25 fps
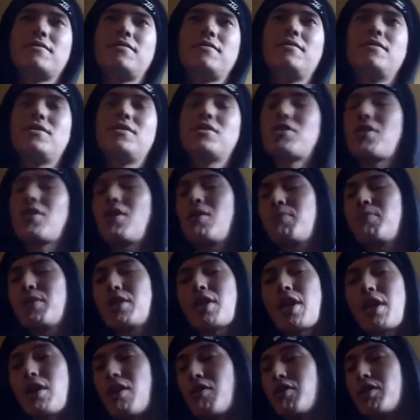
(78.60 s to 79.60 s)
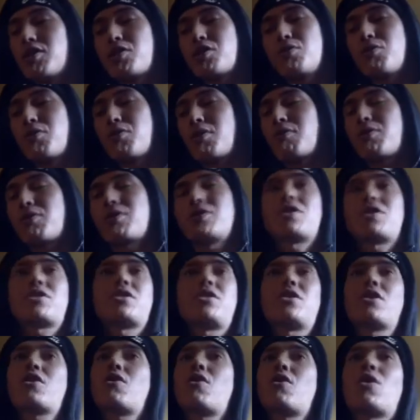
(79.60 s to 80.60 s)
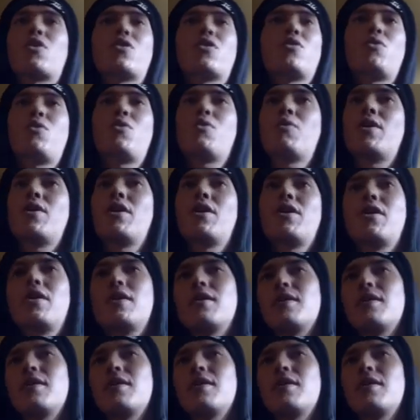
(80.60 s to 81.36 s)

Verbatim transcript: So, but then on this tour, we're just in a car the whole way.